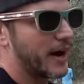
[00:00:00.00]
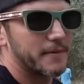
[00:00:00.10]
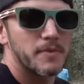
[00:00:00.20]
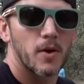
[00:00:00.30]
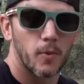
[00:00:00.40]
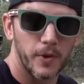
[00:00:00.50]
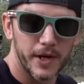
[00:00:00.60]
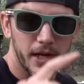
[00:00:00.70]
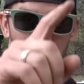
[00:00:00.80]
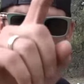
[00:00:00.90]
right.
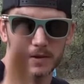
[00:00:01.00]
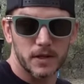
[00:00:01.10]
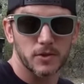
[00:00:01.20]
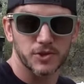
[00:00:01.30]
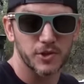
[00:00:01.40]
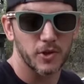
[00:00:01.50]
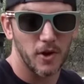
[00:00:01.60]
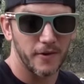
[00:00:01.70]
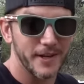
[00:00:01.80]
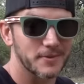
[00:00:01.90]
We are going to go shoot
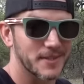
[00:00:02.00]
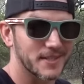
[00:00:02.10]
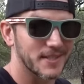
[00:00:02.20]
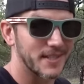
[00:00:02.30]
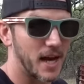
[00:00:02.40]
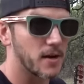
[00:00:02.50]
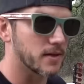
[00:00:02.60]
long range with this thing now